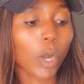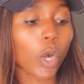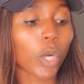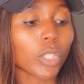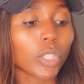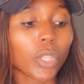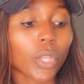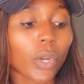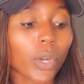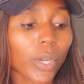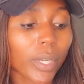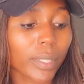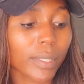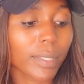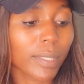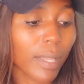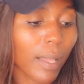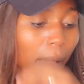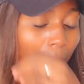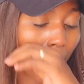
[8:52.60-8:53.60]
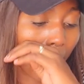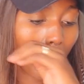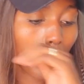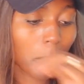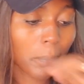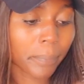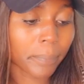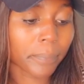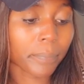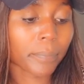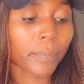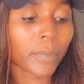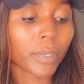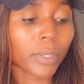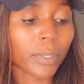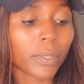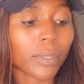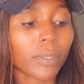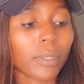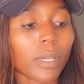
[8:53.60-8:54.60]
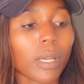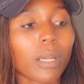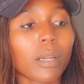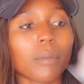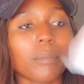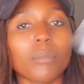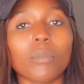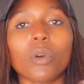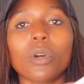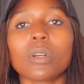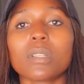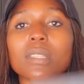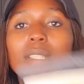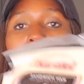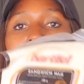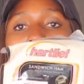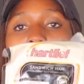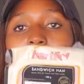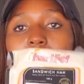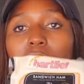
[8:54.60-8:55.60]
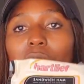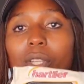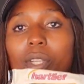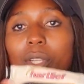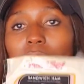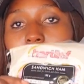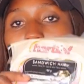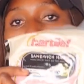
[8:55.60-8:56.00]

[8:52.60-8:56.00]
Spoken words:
hot dogs. Oh, more sandwich